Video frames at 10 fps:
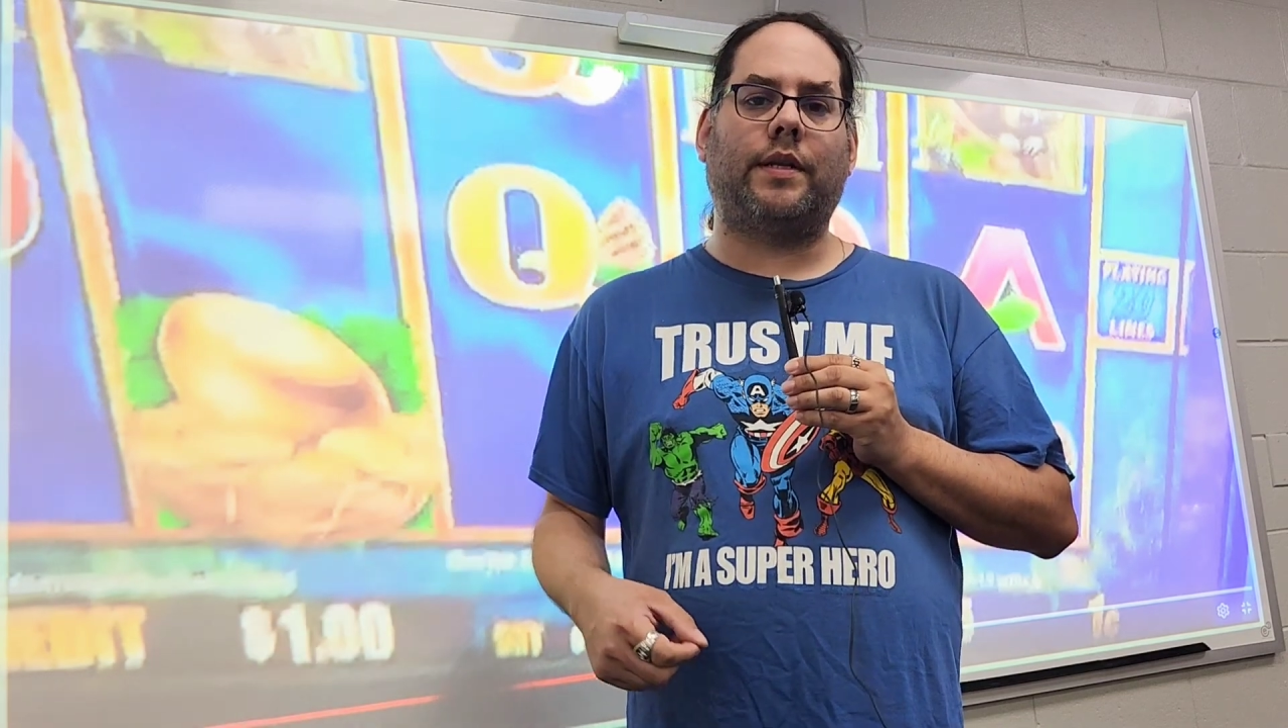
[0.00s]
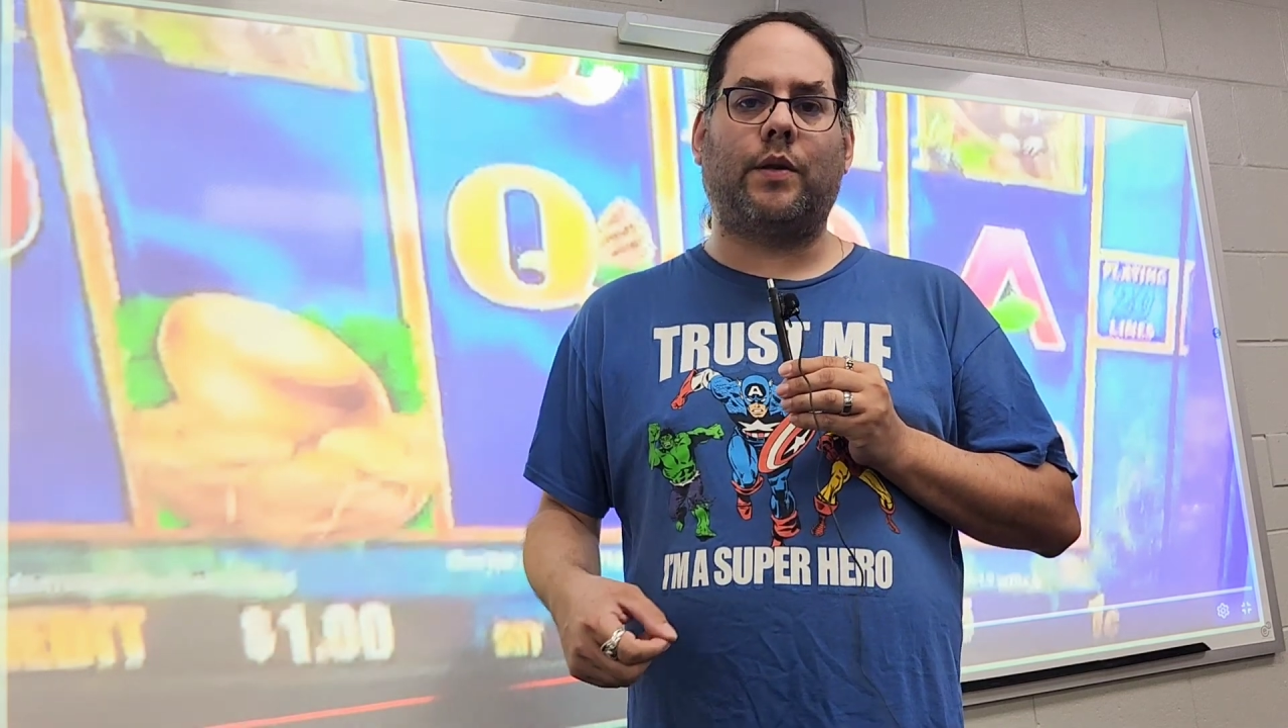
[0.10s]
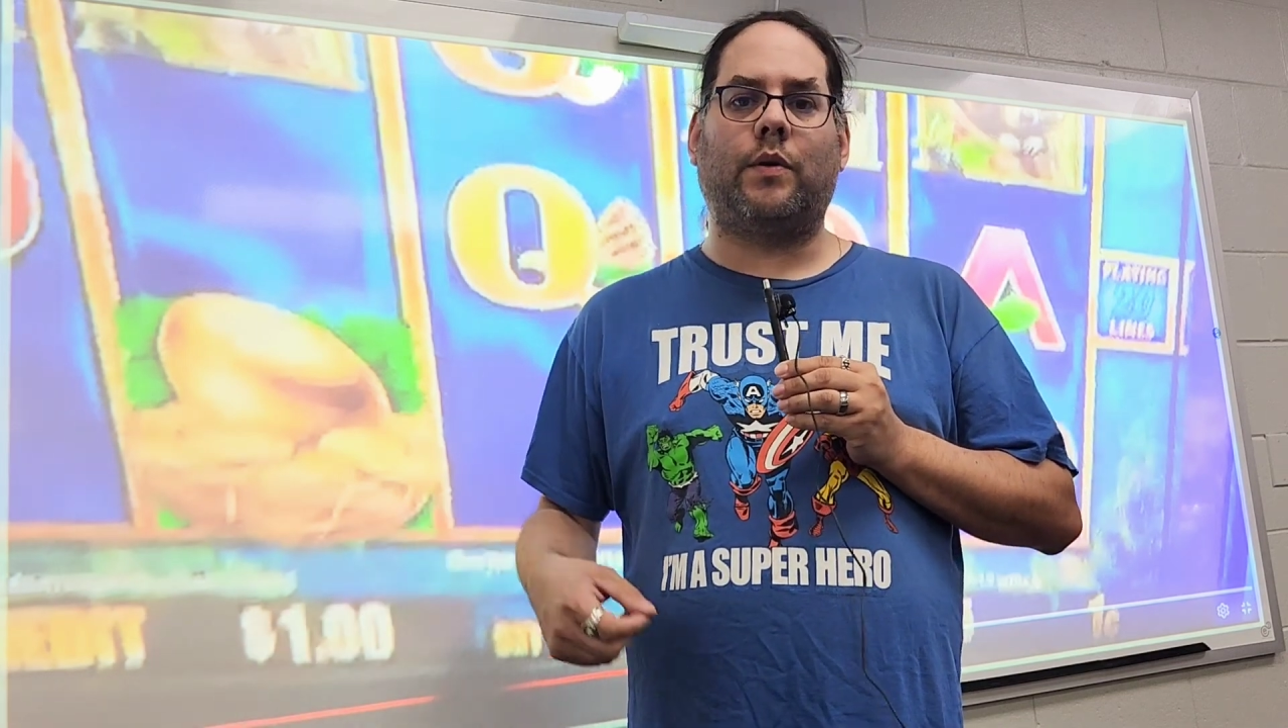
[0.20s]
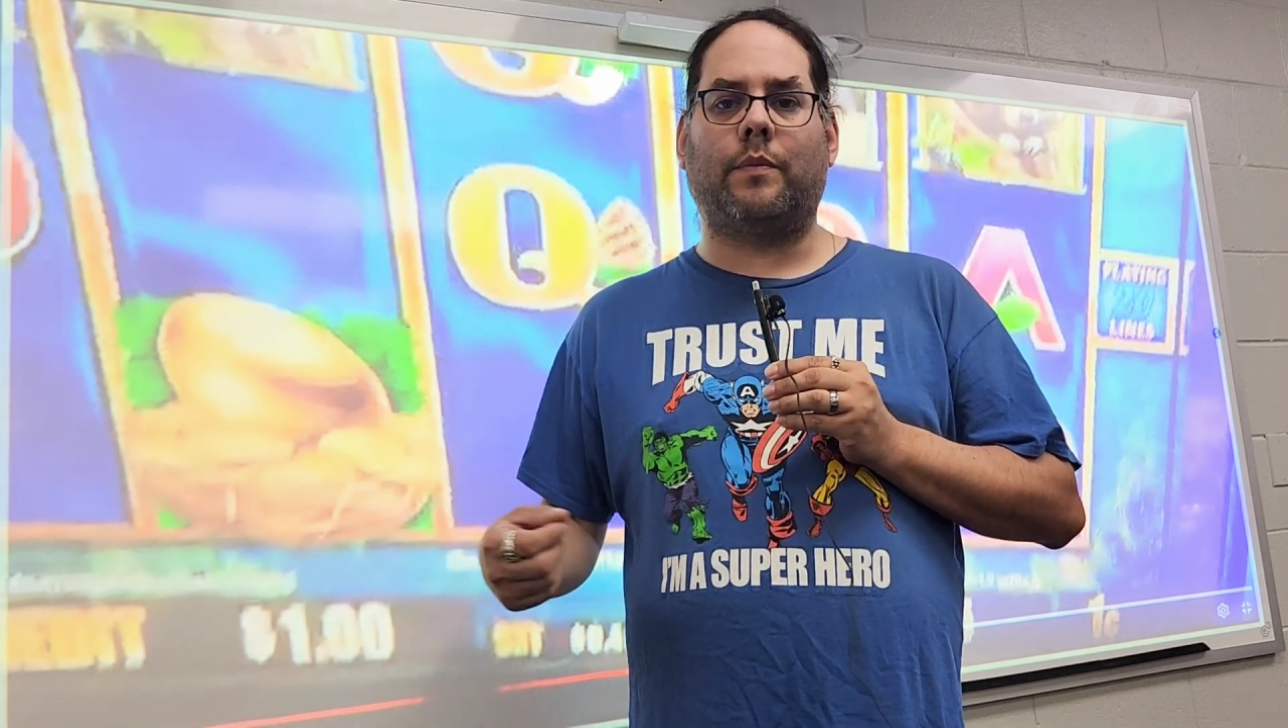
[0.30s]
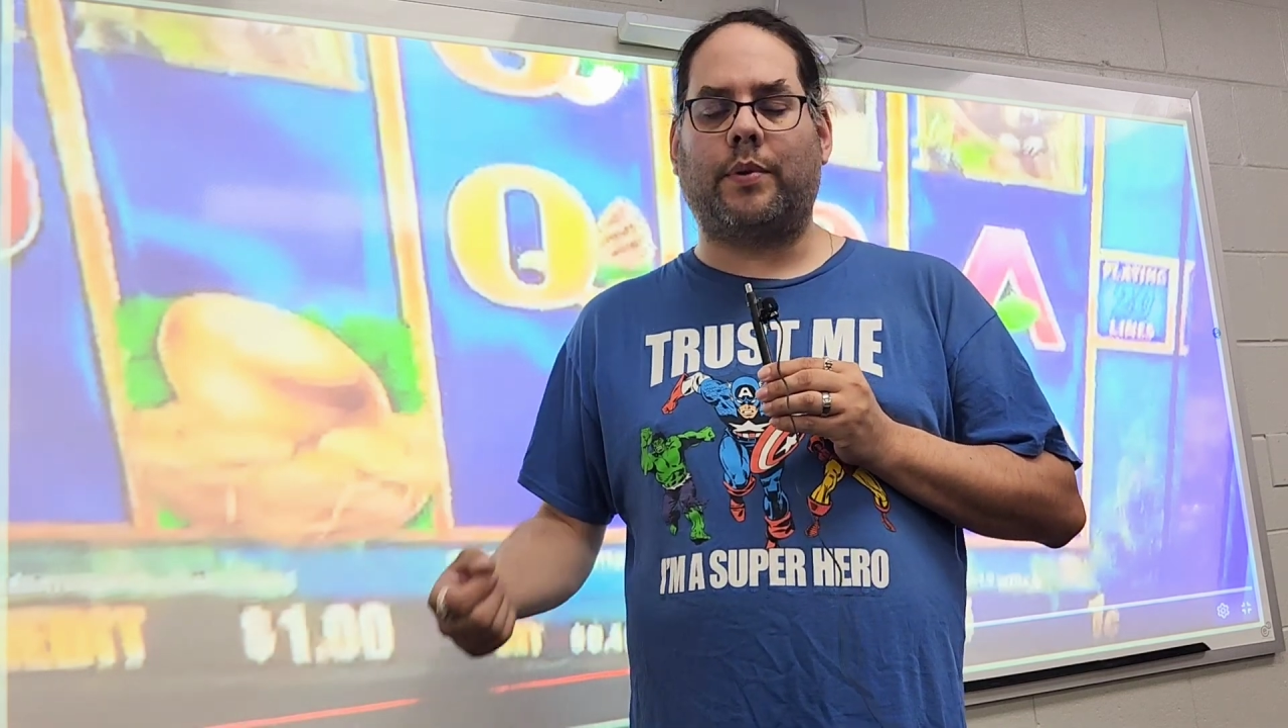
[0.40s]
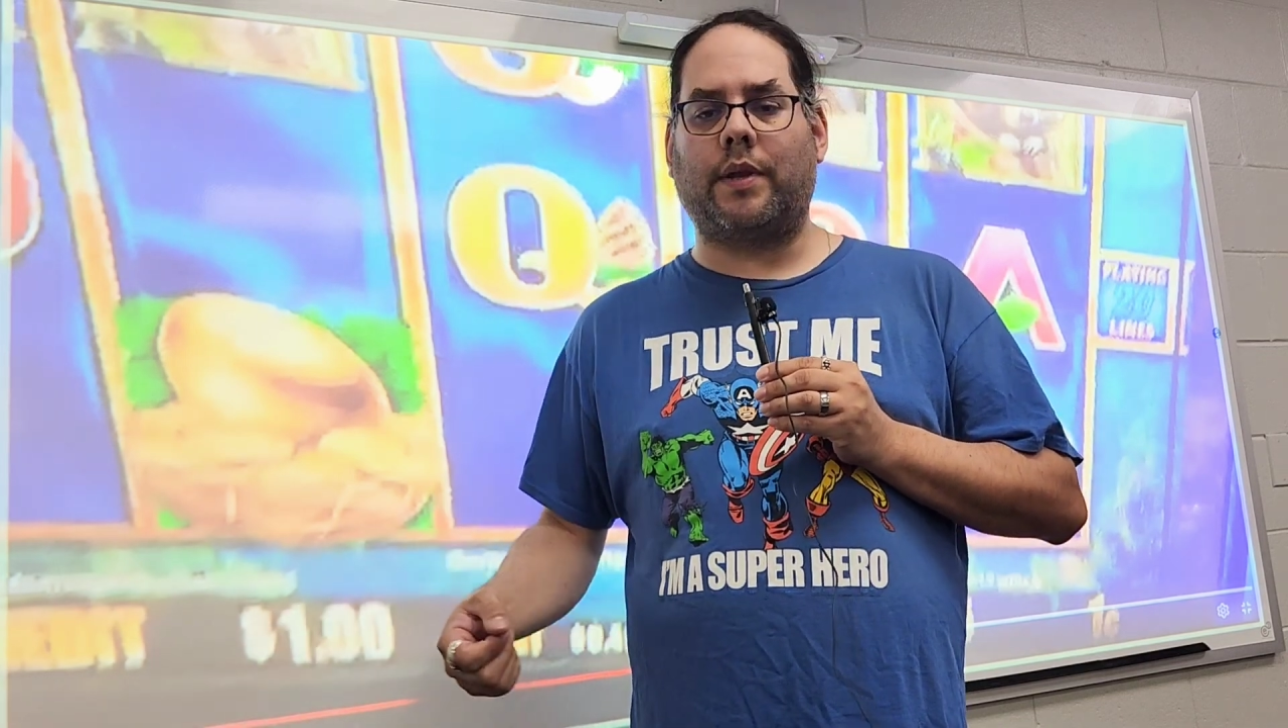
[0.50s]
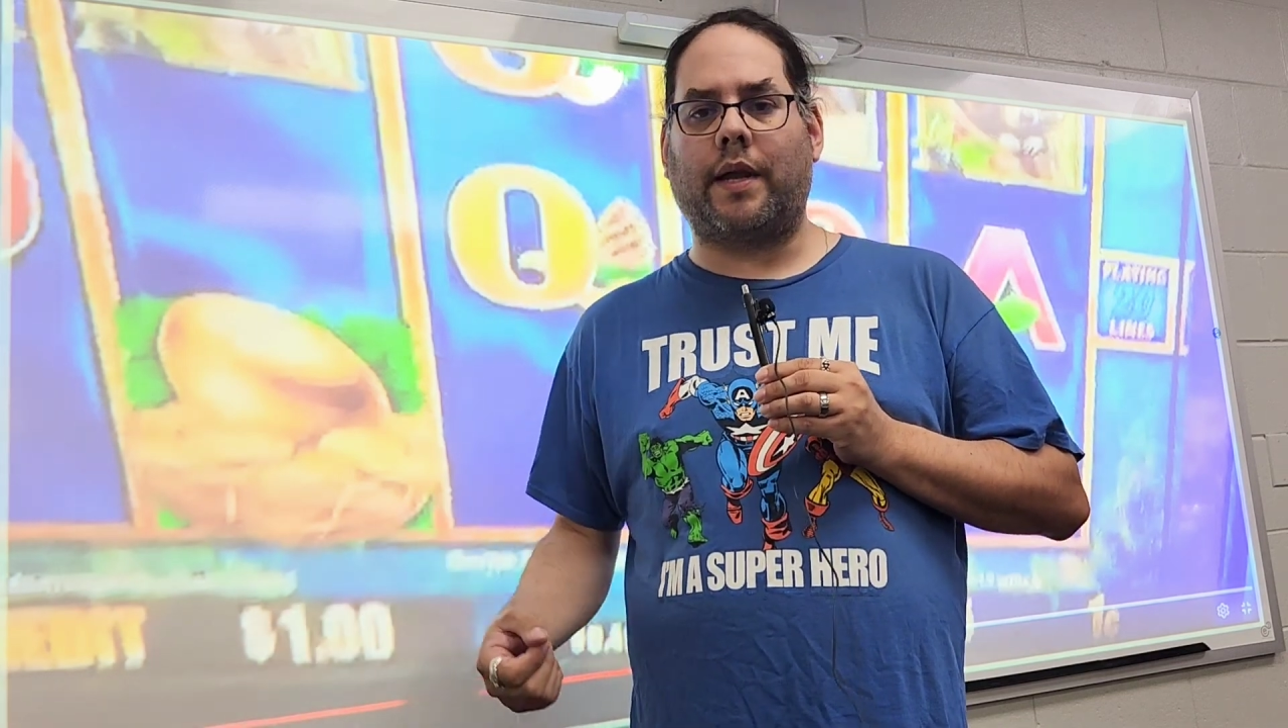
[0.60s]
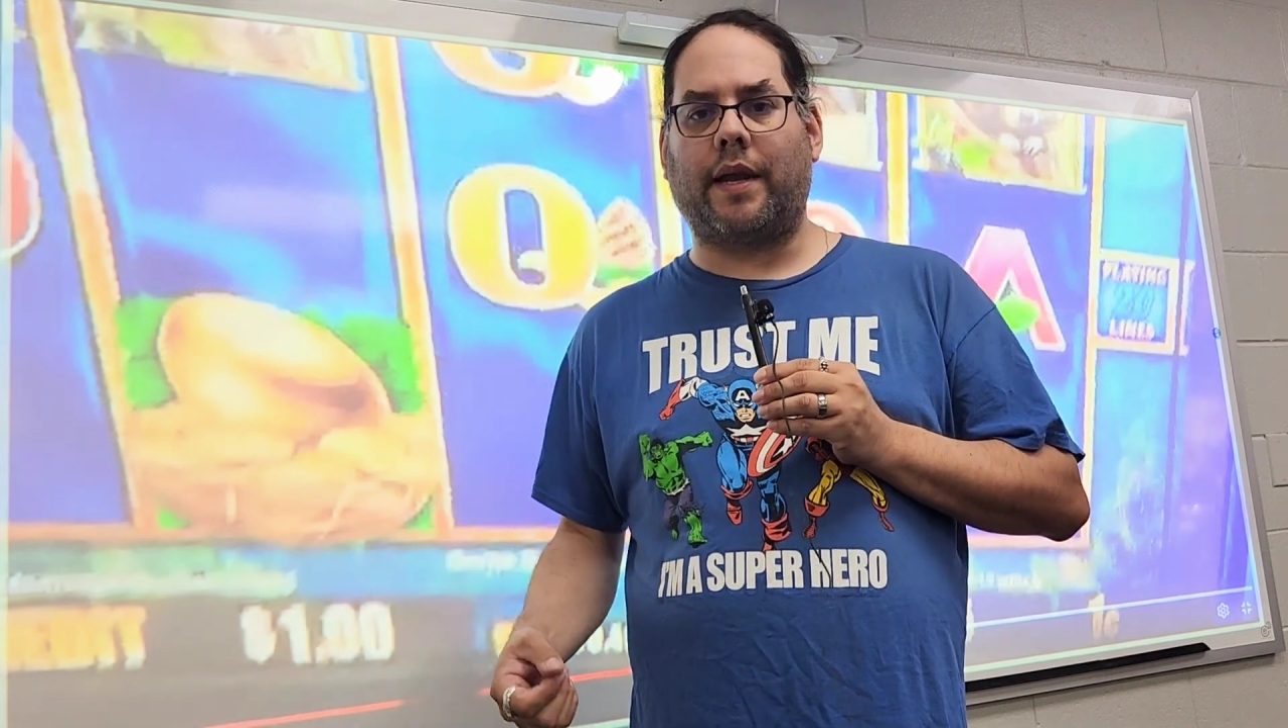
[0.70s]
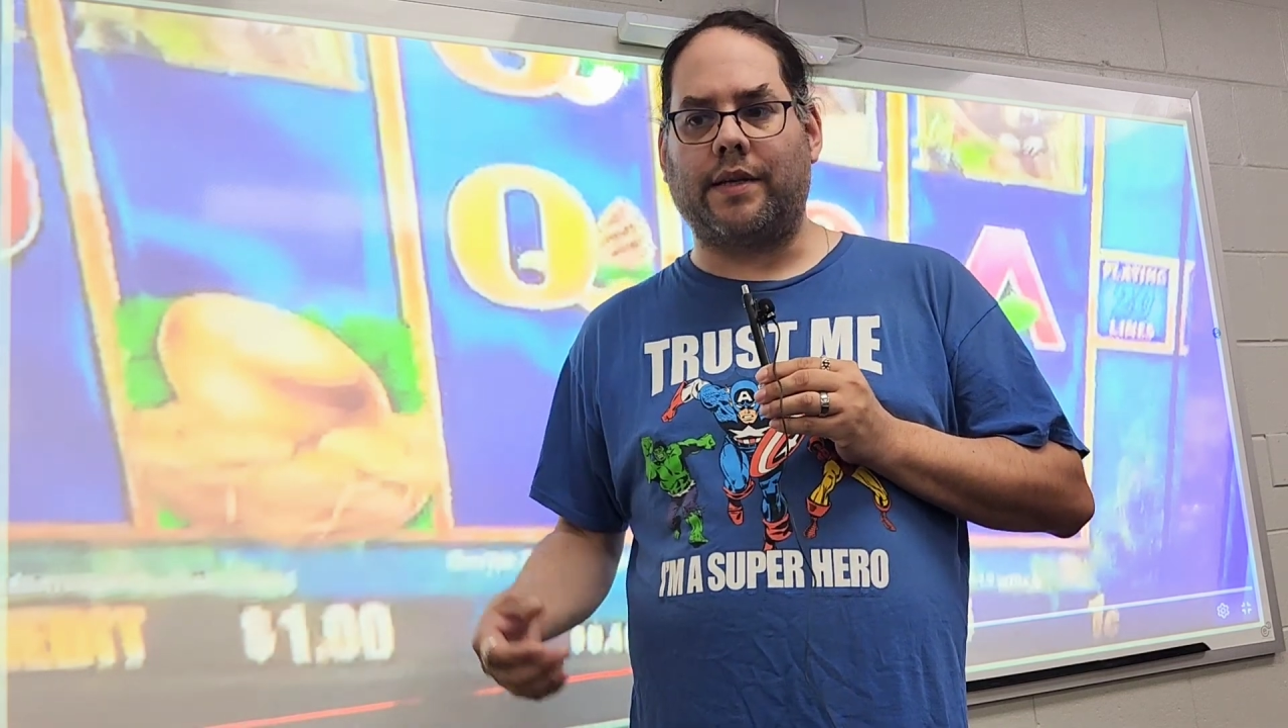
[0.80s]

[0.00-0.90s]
that you can play,